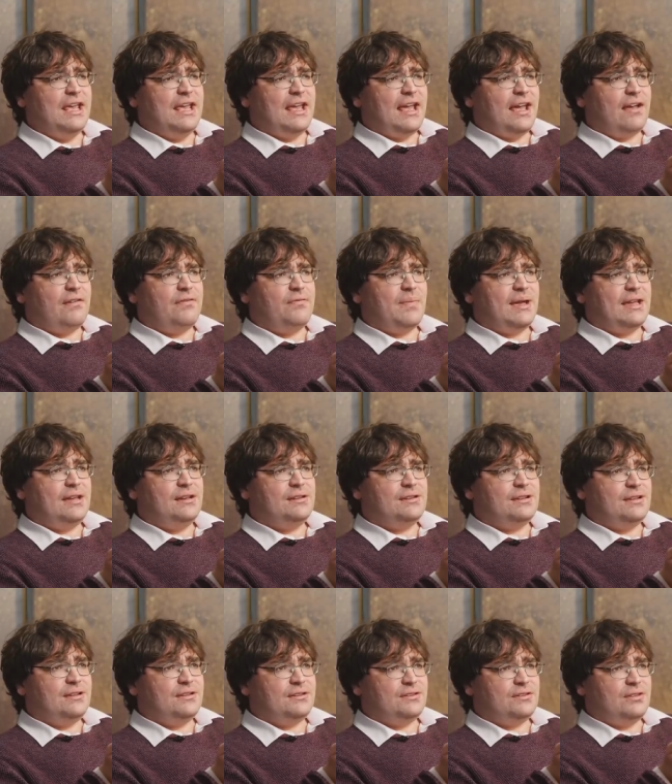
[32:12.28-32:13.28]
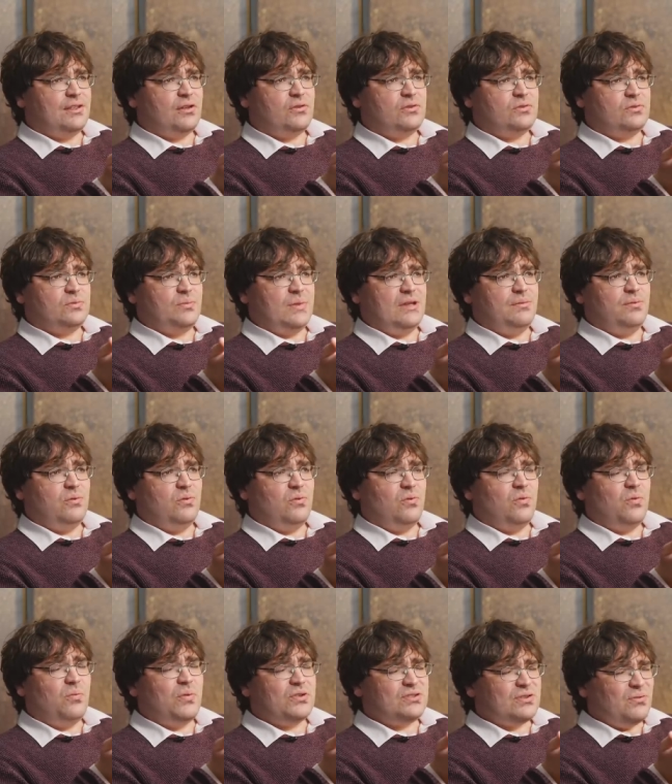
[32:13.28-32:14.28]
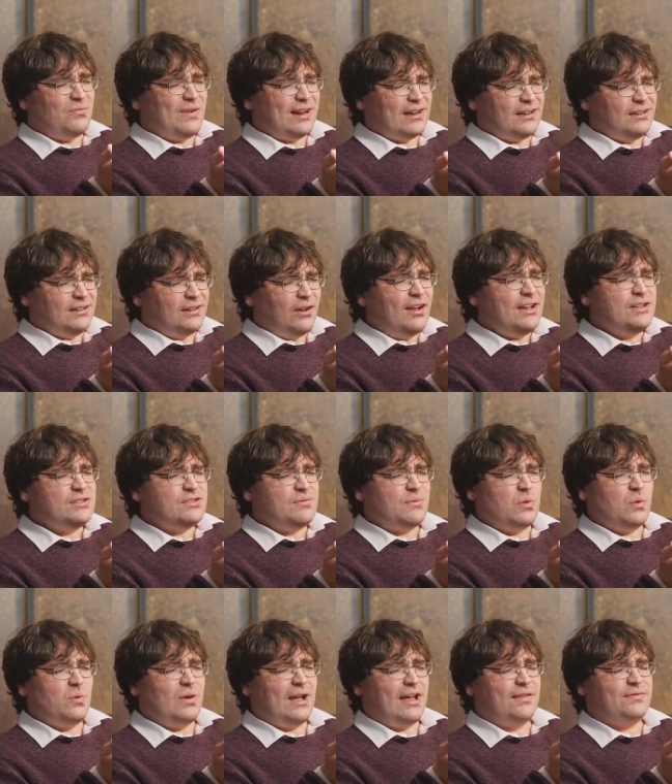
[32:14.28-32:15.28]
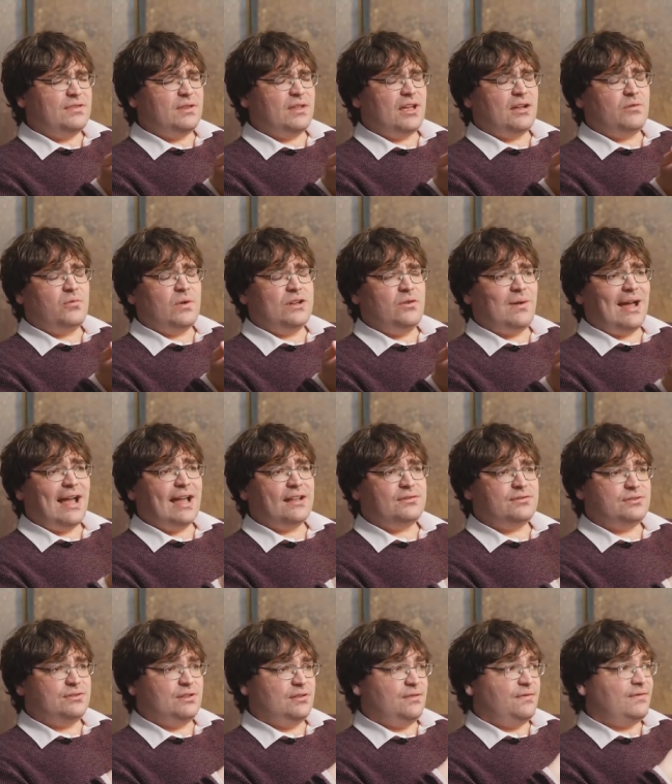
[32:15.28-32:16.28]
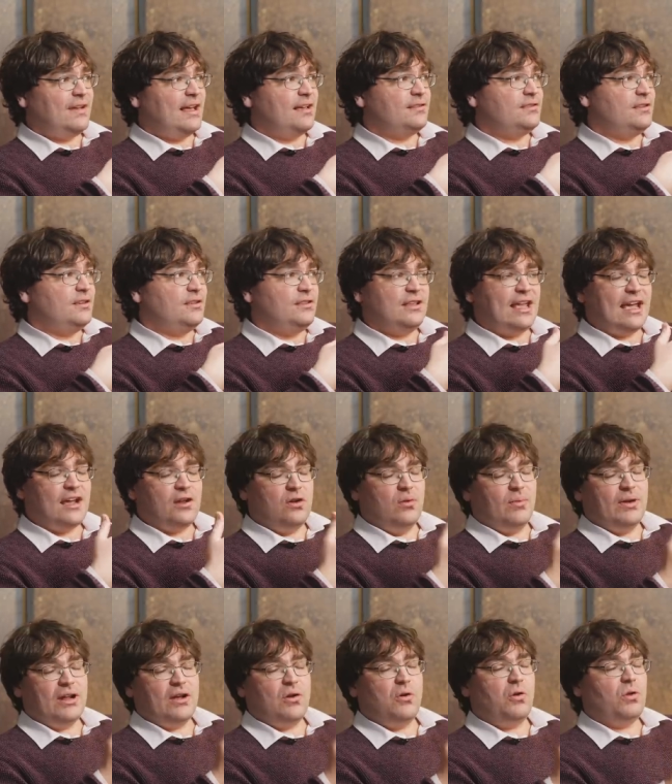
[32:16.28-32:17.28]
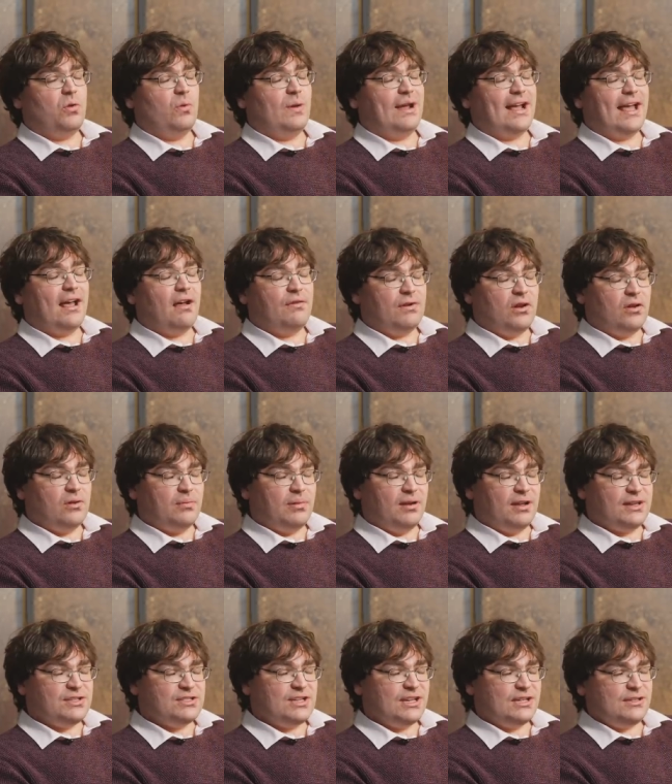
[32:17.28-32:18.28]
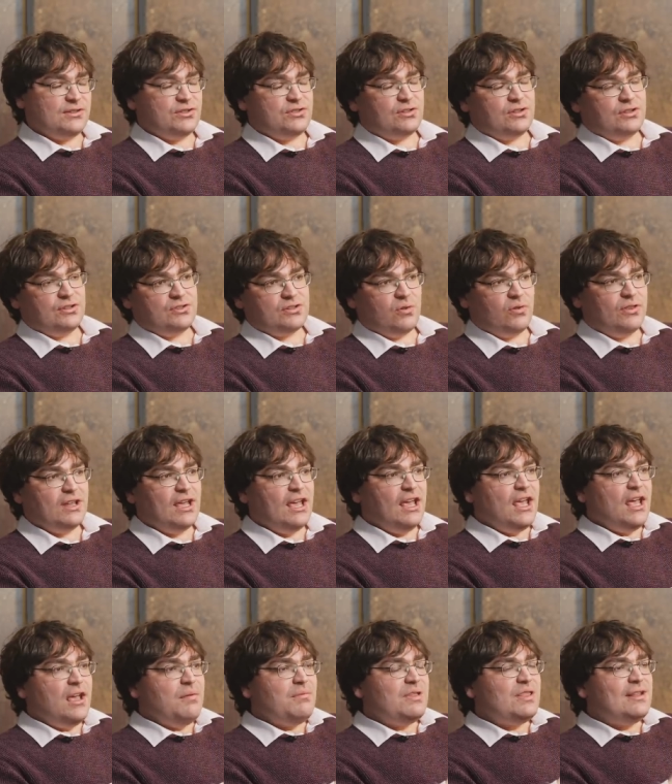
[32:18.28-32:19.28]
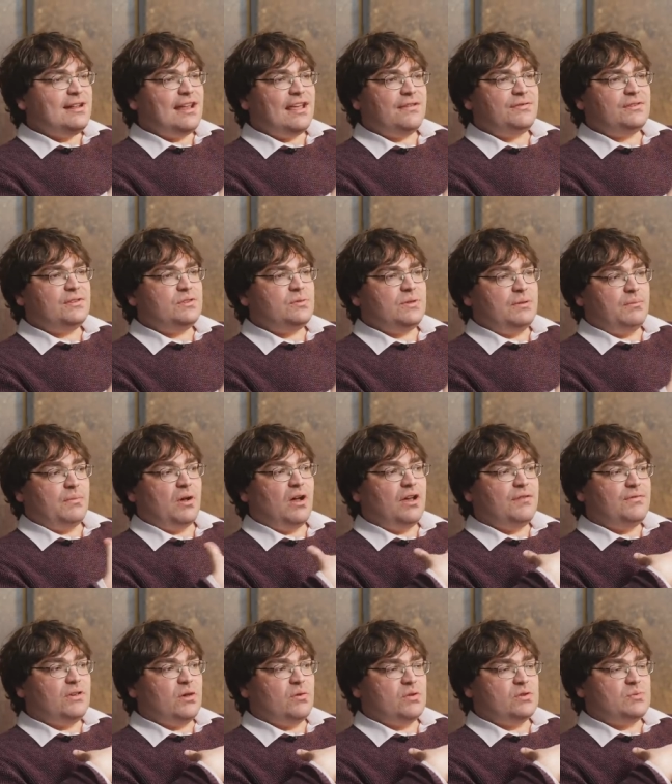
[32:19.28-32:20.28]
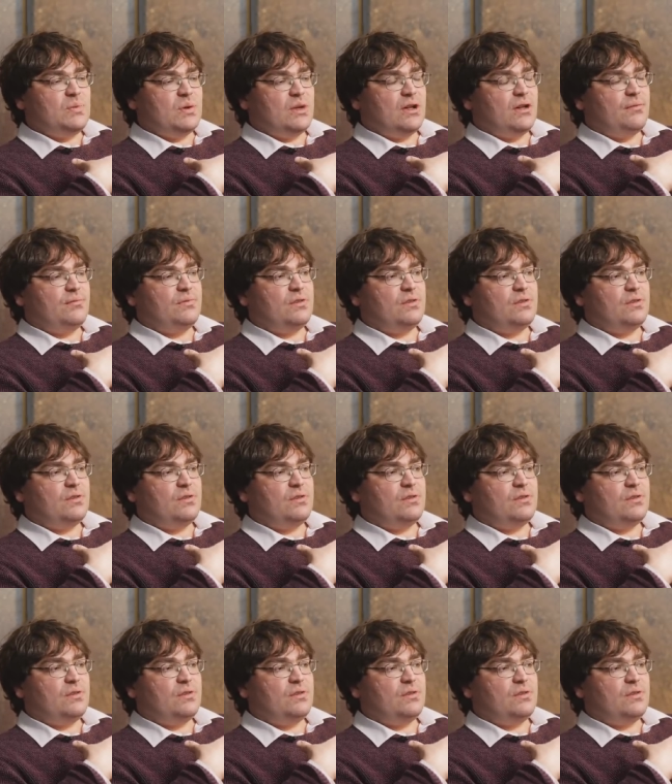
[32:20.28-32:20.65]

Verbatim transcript: have made it to those people almost unrecognisable. And when you add to the fact that the economic hollowing out of globalisation and so on, but the left, in my view, has become